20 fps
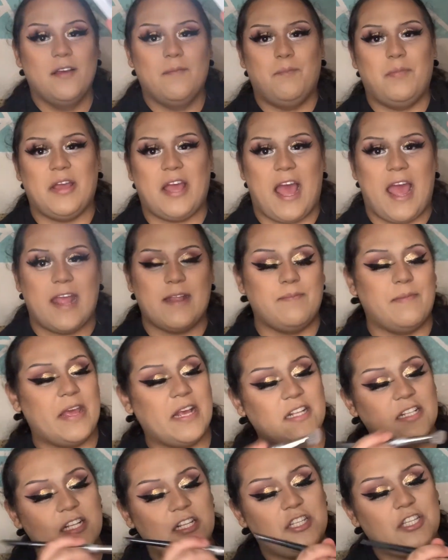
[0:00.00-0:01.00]
But I
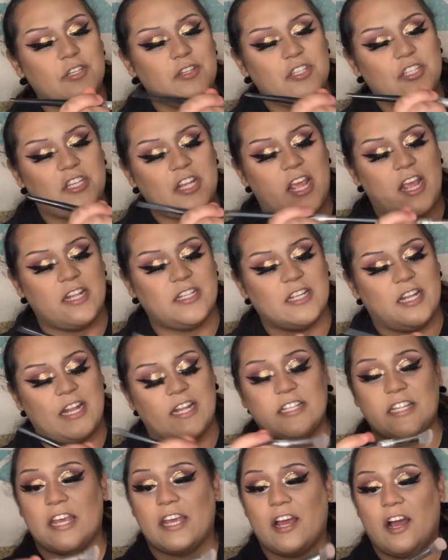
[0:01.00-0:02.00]
mix the 2 shades and I
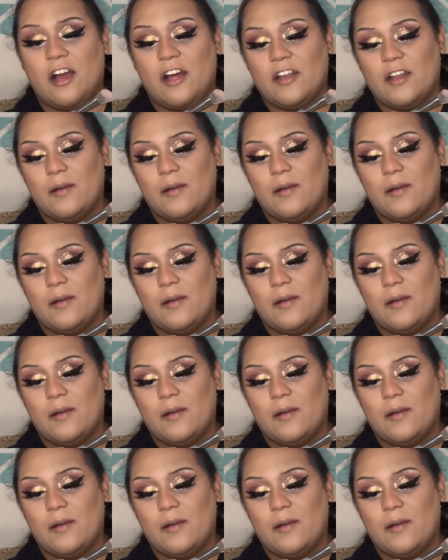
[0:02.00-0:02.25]
take it on